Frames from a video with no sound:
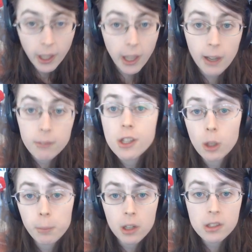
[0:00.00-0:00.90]
and every
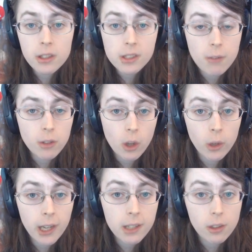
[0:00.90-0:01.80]
single person that's ever
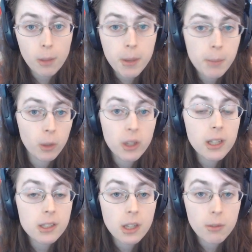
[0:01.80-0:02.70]
donated to the people he
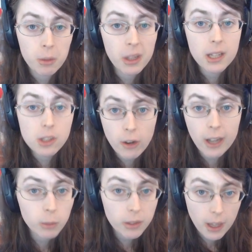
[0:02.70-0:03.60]
doesn't even really
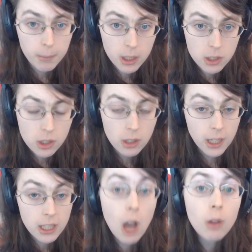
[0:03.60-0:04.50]
interact with that much.
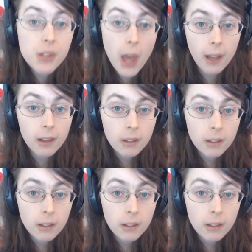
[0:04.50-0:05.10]
He knows that.